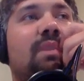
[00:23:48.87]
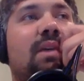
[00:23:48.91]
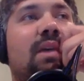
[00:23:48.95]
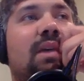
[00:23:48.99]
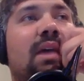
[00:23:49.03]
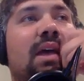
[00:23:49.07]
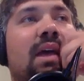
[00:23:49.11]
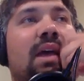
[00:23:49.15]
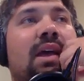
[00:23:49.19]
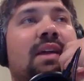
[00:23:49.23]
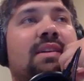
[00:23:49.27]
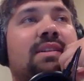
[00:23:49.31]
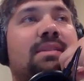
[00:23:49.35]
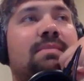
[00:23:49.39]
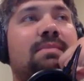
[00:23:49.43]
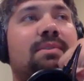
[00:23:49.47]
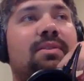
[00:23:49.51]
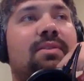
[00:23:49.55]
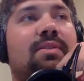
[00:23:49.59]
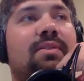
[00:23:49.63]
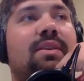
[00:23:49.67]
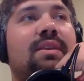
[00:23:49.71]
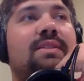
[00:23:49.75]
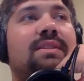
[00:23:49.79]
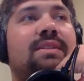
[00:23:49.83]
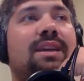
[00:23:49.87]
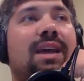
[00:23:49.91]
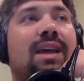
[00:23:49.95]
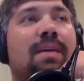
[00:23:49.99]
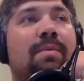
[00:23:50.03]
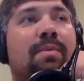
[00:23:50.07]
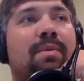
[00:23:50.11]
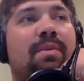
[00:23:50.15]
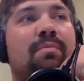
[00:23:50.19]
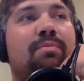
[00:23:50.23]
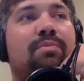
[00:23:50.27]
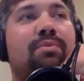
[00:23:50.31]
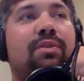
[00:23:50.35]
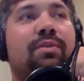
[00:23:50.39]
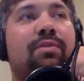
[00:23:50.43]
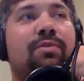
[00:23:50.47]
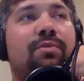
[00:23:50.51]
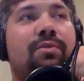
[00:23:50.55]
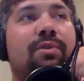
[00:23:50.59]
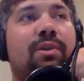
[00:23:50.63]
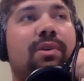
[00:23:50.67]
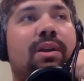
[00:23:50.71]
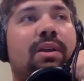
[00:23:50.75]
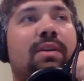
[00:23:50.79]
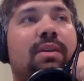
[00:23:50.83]
I had some other things that happened in Bluff
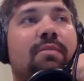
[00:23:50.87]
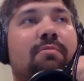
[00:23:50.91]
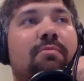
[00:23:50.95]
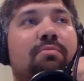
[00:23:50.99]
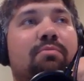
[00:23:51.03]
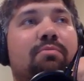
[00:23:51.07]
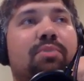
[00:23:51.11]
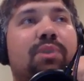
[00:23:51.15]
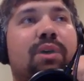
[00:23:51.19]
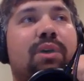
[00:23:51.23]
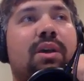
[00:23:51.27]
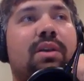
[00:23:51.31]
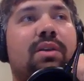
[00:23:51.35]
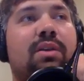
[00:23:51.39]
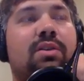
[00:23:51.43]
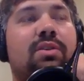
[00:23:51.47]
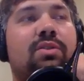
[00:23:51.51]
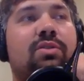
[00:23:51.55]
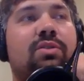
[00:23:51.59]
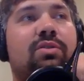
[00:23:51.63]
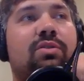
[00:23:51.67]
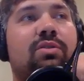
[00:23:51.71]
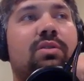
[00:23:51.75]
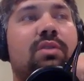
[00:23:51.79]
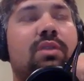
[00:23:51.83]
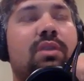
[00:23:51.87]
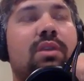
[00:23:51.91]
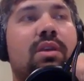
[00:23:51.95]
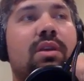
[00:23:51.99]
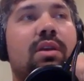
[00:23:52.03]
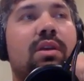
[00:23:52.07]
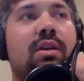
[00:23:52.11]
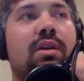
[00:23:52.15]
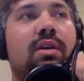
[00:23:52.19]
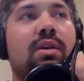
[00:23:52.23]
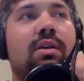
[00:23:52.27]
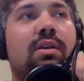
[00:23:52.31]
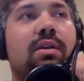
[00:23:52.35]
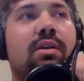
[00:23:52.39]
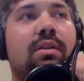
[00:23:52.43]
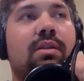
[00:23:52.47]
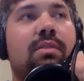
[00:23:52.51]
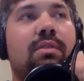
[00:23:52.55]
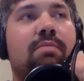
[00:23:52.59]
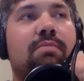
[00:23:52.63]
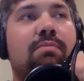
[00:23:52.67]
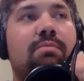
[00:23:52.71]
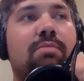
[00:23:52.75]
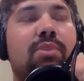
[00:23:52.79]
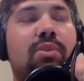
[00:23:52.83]
Creek, but the
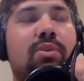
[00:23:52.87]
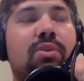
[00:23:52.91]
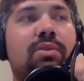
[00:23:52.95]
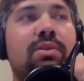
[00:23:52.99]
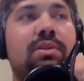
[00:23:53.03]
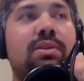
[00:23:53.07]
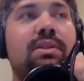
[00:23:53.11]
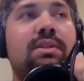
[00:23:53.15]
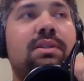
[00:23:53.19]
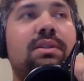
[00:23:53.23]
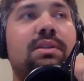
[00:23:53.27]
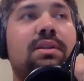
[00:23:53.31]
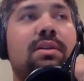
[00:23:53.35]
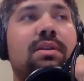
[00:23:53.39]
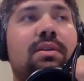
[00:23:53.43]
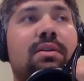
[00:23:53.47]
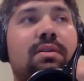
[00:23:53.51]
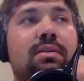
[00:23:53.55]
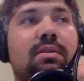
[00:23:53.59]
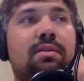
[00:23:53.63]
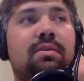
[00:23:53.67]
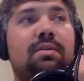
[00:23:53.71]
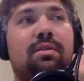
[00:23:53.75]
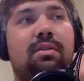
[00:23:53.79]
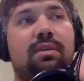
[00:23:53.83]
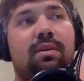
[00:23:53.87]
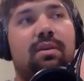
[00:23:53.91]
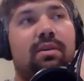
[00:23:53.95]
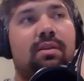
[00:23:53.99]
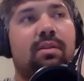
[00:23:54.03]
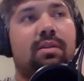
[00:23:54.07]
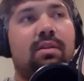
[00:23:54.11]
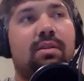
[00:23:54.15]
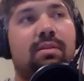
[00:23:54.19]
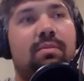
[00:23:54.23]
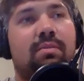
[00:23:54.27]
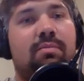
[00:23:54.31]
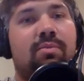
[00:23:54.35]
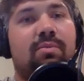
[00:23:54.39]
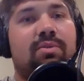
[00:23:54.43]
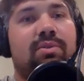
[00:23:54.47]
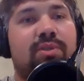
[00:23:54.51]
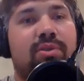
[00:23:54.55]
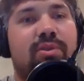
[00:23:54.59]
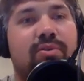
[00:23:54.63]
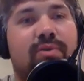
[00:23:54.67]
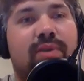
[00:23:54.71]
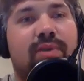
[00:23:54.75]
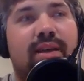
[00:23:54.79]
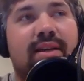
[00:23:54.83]
most the most
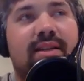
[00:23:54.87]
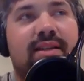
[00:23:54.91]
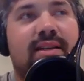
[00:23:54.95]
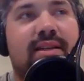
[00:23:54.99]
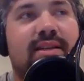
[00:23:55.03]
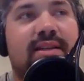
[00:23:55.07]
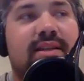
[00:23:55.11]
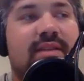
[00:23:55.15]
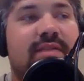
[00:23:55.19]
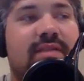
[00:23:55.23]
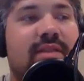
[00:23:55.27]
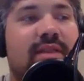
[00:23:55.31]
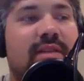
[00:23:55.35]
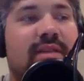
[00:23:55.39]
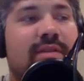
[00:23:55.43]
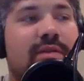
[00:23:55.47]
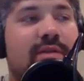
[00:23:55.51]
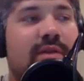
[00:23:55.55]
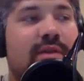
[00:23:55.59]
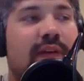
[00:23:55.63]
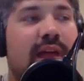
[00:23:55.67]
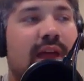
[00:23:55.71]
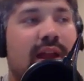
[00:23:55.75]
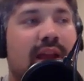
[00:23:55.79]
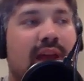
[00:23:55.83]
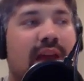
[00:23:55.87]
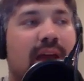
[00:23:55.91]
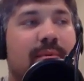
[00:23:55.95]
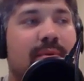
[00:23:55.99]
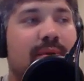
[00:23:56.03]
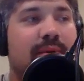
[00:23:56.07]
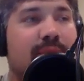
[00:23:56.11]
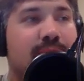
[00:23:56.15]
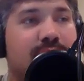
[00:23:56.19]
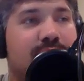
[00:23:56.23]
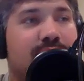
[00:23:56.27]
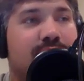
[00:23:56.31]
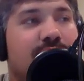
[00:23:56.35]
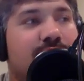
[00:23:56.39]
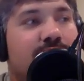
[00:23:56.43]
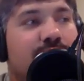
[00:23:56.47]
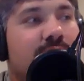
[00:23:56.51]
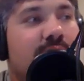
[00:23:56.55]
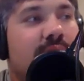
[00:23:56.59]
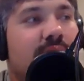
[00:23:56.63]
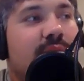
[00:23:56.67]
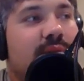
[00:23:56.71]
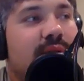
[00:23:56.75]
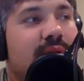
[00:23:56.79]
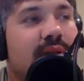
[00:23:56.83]
craziest stuff that I've ever had happen in Bluff
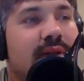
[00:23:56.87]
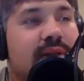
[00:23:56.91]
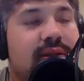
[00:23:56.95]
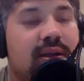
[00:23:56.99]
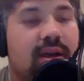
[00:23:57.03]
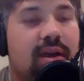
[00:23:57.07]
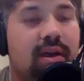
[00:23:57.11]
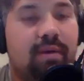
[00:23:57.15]
Creek was